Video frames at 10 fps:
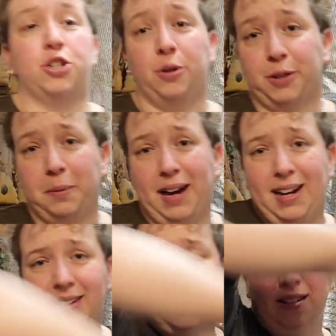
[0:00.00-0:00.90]
shoulder
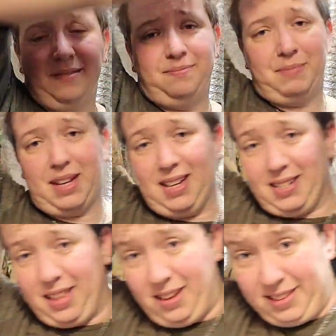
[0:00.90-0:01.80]
pads
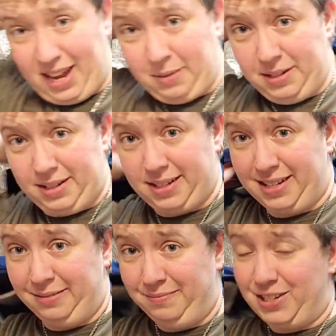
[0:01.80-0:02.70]
because I thought that
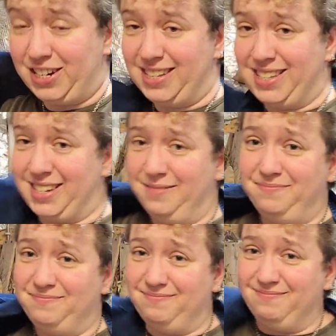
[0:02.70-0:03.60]
was just
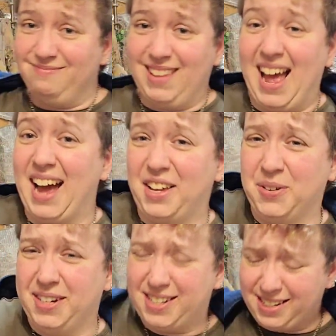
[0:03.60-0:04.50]

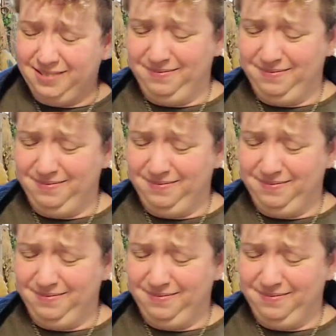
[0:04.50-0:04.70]
accurate.